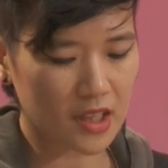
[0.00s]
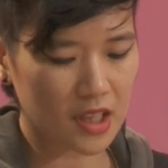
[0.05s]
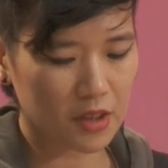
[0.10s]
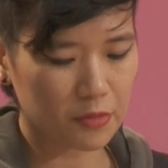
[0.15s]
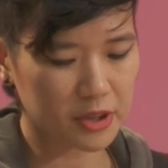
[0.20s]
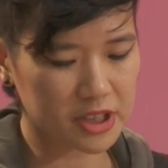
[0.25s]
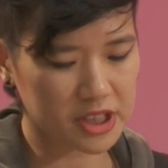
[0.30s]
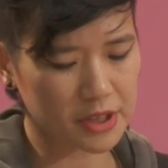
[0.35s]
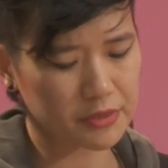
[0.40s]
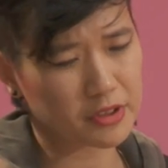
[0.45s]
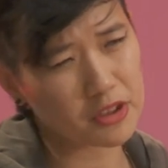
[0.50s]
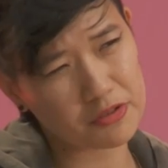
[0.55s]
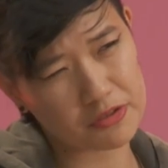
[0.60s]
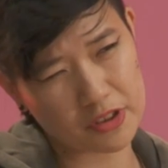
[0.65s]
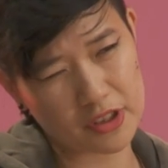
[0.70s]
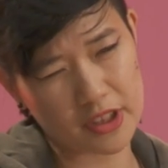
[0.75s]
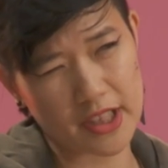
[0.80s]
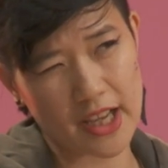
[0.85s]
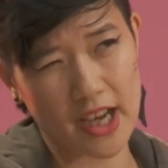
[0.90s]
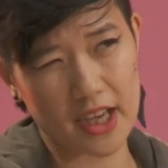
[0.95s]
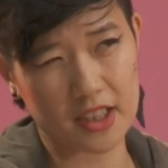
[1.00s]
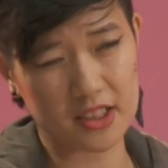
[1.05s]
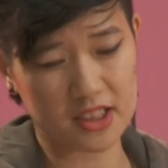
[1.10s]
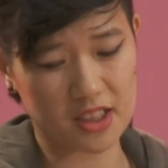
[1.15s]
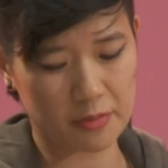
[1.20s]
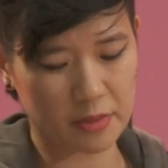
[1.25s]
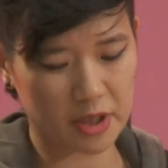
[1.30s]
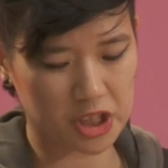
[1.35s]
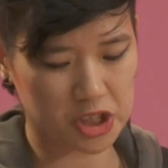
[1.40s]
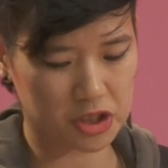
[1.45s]
which I wrote for an
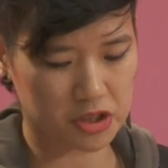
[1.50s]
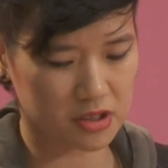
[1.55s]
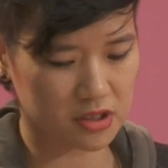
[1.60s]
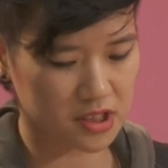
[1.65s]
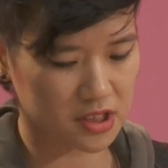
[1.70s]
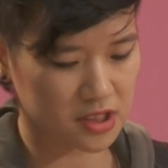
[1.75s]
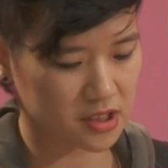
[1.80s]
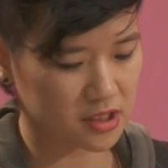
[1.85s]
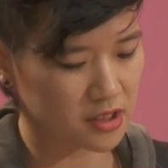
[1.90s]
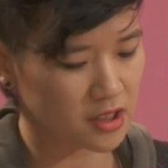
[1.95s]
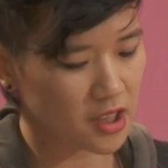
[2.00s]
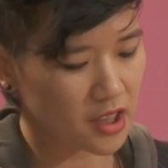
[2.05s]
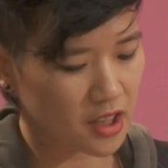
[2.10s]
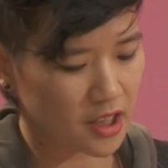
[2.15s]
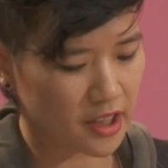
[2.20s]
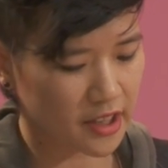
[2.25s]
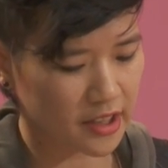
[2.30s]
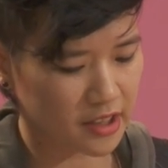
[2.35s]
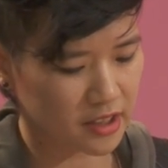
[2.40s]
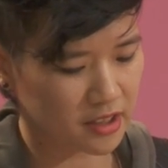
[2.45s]
academic journal uh,